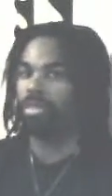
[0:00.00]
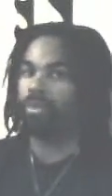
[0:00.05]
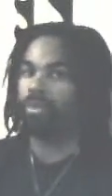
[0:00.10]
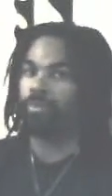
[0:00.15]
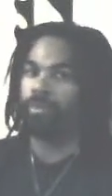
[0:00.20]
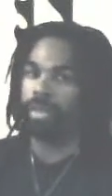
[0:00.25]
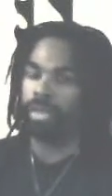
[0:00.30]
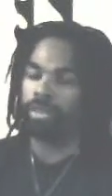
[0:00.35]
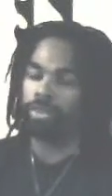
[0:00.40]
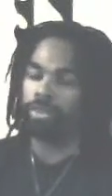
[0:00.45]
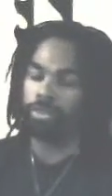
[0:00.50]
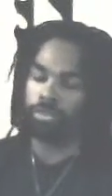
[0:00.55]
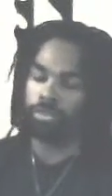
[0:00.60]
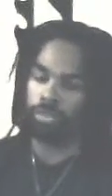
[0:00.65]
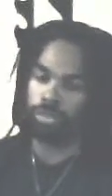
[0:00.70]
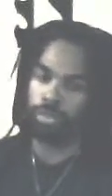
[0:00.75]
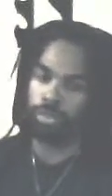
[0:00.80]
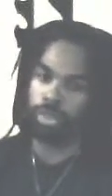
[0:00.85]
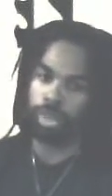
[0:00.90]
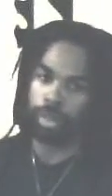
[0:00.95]
them
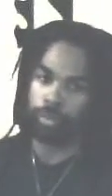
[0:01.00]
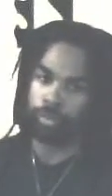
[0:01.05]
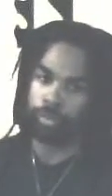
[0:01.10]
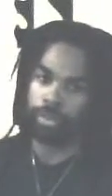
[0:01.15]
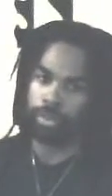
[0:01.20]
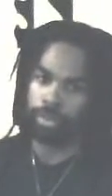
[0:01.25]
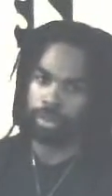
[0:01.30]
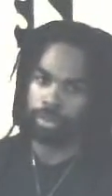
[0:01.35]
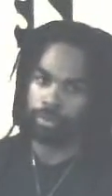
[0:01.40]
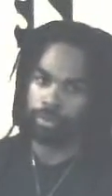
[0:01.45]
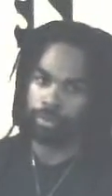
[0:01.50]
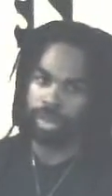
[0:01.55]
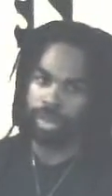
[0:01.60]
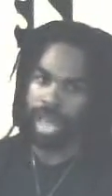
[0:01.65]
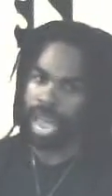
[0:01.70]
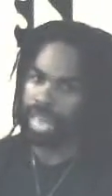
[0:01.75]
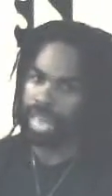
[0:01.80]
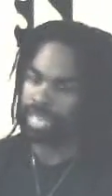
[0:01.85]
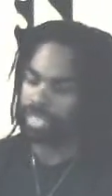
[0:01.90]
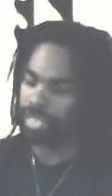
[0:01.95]
into the computer,
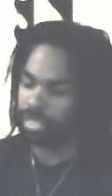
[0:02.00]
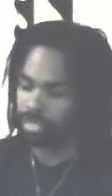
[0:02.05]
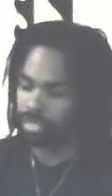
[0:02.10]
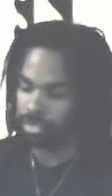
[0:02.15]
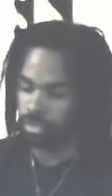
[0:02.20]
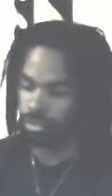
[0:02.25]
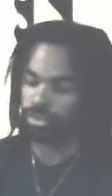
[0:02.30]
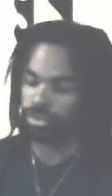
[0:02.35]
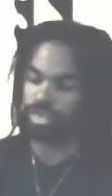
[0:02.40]
at least through